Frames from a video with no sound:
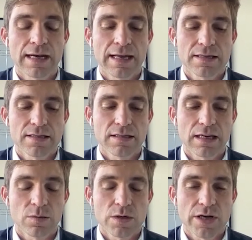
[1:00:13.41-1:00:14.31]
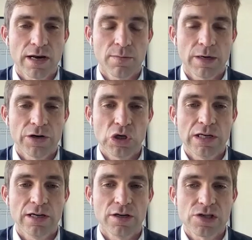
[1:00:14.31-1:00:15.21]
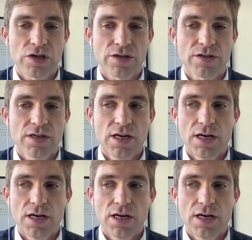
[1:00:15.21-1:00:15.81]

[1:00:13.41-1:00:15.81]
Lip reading: that we chatted about earlier on, just